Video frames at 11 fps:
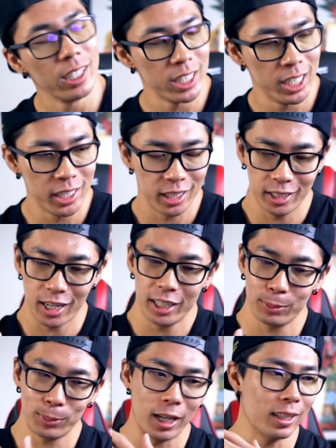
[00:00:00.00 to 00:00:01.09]
Chichi and I
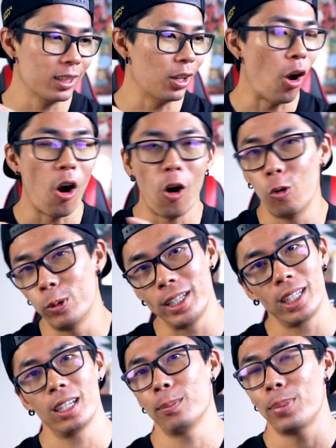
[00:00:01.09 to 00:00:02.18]
spent all
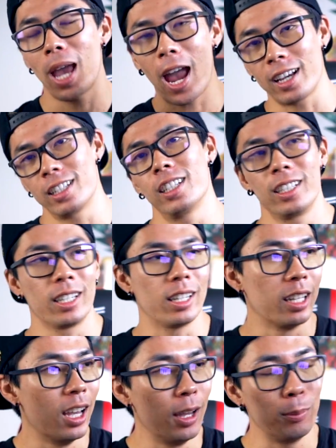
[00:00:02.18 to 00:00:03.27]
weekend packaging and